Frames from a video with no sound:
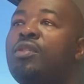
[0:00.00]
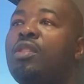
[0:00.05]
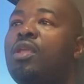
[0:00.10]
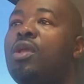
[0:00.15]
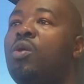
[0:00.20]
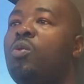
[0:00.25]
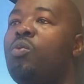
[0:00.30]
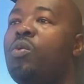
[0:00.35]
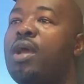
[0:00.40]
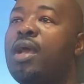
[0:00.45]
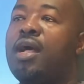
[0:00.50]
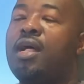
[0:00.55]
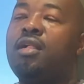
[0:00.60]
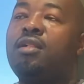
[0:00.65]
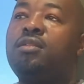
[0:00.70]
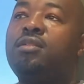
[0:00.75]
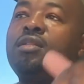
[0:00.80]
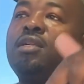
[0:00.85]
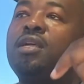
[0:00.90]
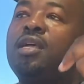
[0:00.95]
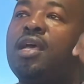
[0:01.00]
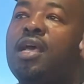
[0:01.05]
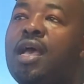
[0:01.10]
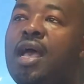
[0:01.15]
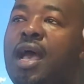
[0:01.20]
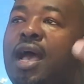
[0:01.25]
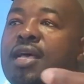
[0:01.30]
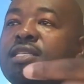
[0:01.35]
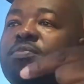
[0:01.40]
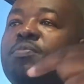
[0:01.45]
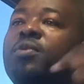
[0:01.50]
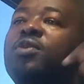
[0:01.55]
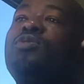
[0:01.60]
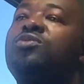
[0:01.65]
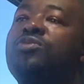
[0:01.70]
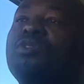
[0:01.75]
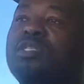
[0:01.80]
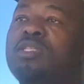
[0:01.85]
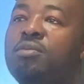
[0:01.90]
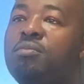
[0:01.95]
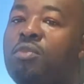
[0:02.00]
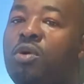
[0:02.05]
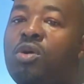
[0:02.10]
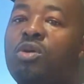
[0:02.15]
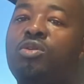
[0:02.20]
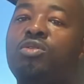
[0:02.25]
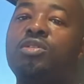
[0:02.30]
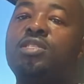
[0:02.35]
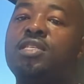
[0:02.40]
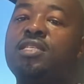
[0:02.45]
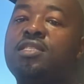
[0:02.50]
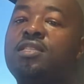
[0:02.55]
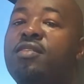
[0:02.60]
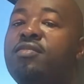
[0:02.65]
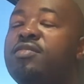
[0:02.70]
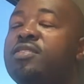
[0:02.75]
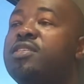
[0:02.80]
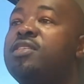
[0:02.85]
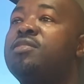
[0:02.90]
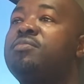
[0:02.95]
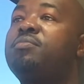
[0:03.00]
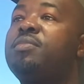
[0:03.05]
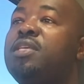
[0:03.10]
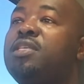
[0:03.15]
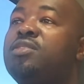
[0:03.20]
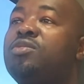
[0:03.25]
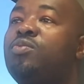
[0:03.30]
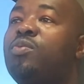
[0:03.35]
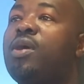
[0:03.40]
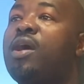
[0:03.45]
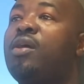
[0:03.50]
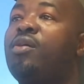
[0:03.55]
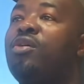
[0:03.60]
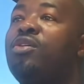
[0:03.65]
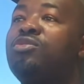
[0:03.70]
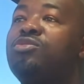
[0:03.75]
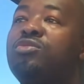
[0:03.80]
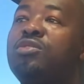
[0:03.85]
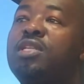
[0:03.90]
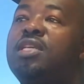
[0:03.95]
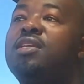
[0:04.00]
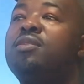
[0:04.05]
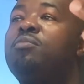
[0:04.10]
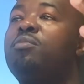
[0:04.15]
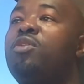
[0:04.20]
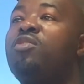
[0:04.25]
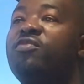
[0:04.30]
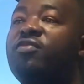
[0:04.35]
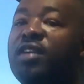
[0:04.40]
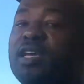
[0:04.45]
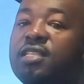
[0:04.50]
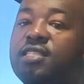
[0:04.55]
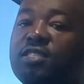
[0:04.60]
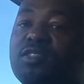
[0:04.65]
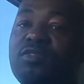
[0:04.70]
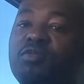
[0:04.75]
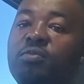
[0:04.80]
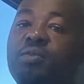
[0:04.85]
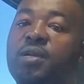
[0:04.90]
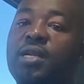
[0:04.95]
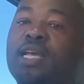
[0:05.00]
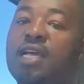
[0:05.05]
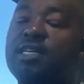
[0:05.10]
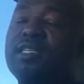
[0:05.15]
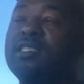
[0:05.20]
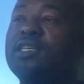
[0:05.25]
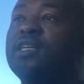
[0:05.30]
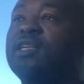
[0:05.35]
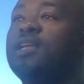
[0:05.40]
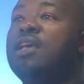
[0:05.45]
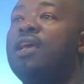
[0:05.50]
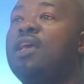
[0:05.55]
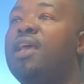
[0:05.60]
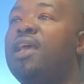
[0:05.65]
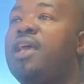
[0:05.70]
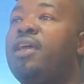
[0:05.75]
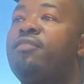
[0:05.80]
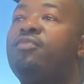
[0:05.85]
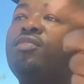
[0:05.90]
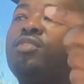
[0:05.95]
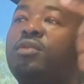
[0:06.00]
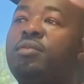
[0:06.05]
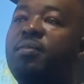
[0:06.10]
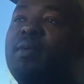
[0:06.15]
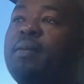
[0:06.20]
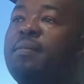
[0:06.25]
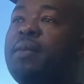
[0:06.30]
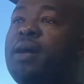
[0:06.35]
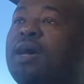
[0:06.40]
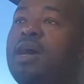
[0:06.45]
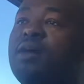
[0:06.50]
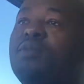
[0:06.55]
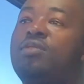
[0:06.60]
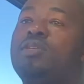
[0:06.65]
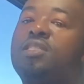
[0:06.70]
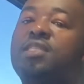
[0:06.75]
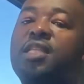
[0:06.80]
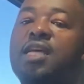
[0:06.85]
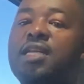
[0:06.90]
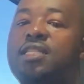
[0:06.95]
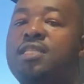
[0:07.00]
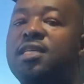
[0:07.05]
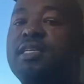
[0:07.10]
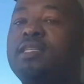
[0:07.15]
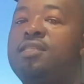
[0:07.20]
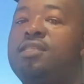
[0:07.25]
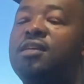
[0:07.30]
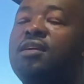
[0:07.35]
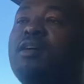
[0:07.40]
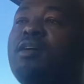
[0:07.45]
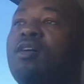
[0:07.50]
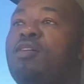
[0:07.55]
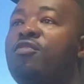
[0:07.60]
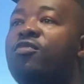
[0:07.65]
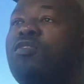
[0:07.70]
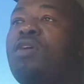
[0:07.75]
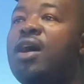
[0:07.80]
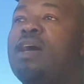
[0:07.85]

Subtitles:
Well, us producing more goods and services means we are going to need more factors of production. If you remember how we started, for